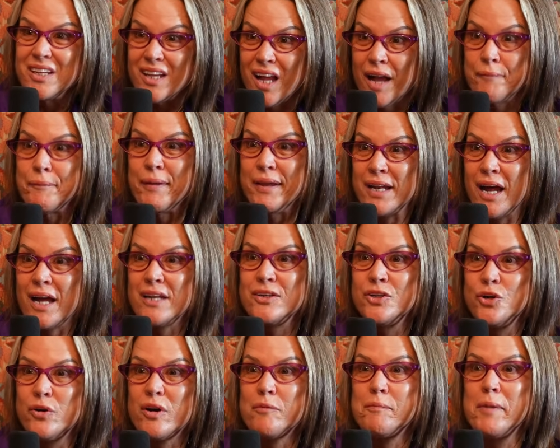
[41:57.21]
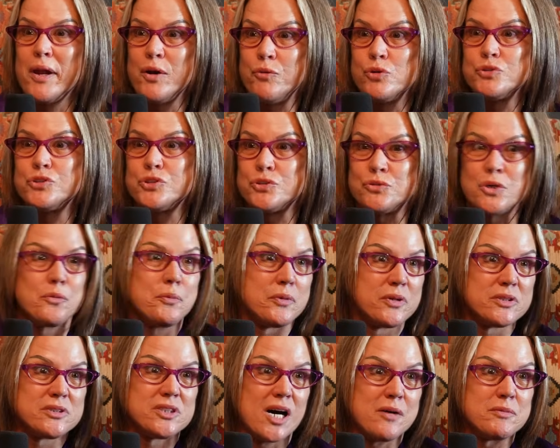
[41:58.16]
I mean, I know everybody wants to rope in
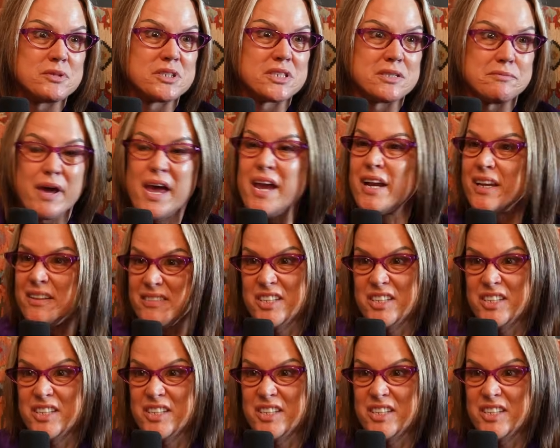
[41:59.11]
the Thomas and Mack,